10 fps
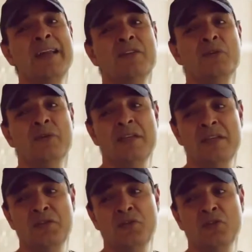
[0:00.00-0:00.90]
attitude
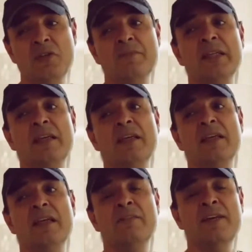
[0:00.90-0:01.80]
is,
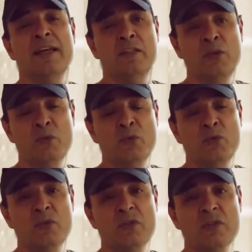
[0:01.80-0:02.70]
if I
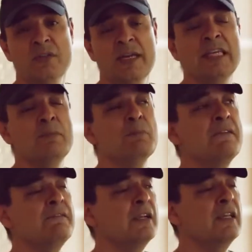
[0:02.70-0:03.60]
lose, I keep
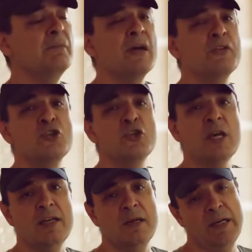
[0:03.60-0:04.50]
my fucking mouth
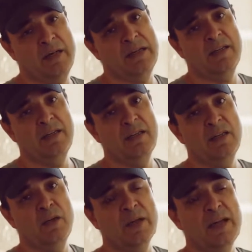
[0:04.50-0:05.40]
shut about it,
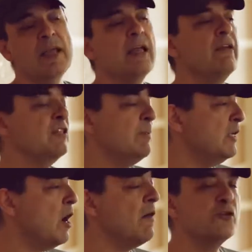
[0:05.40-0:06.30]
okay? If
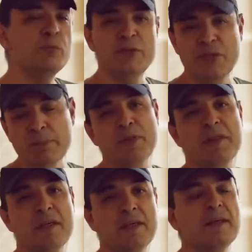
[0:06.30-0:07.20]
somebody offers me
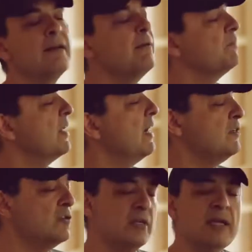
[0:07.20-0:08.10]
sympathy,
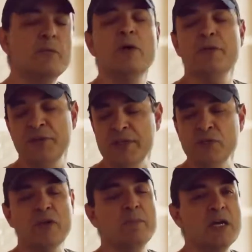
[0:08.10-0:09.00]
I just say, well,
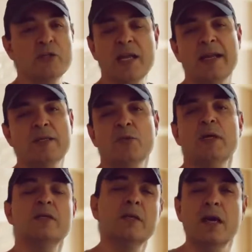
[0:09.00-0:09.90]
thanks very much, and I
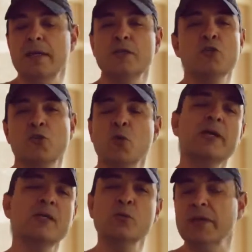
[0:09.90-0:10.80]
try to cut it
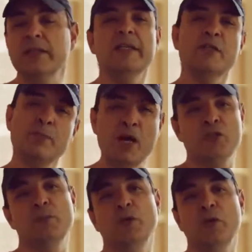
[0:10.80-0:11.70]
short as quickly as
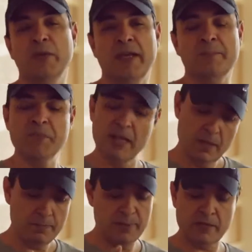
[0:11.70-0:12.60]
possible, okay?
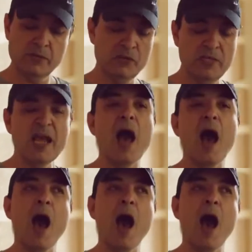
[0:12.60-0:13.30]
Because you see,